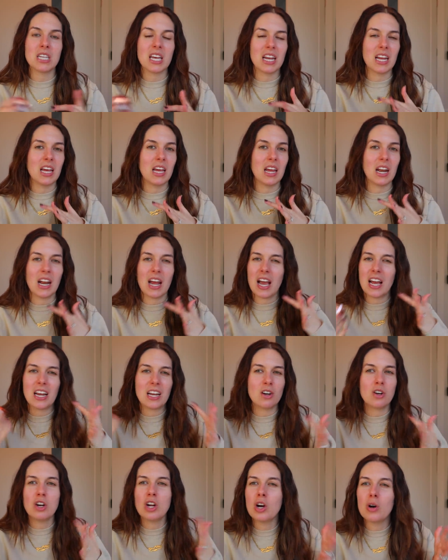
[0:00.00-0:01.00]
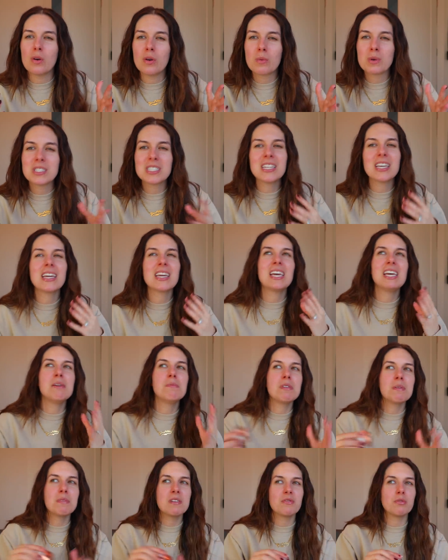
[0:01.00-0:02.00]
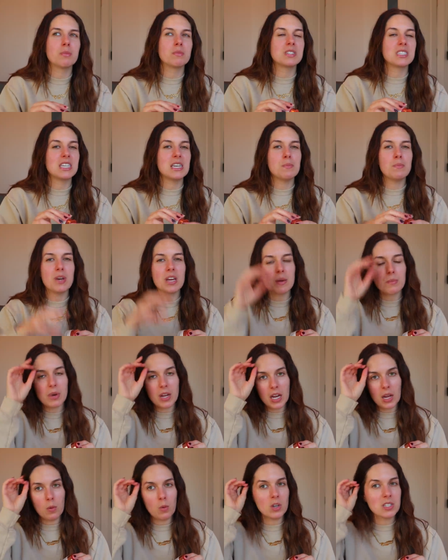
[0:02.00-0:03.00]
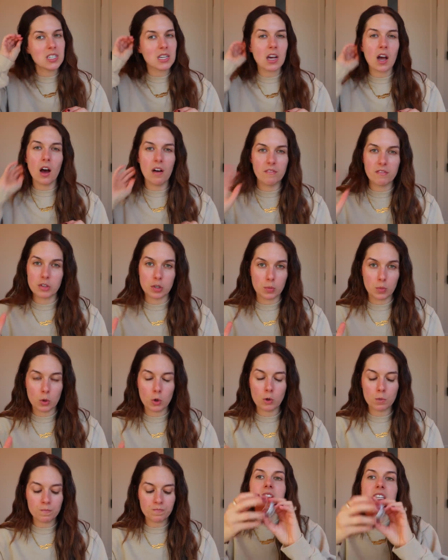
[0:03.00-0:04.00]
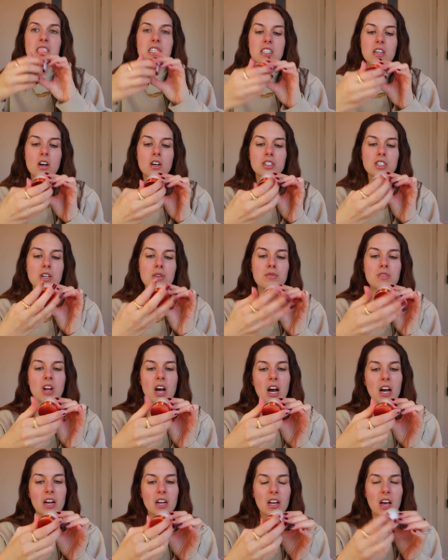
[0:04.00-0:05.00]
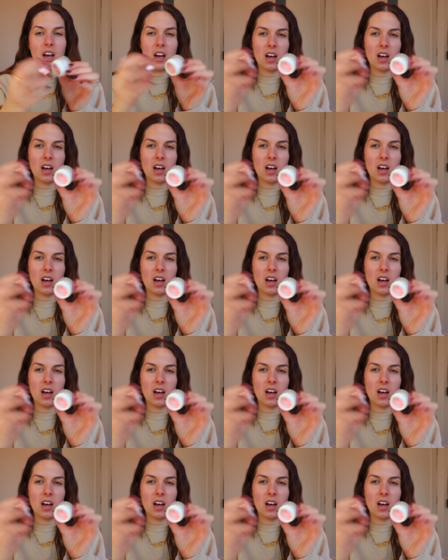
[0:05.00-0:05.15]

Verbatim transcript: and it, I don't know, it wasn't like keeping me from sleeping, but it wasn't comfortable. This is also not,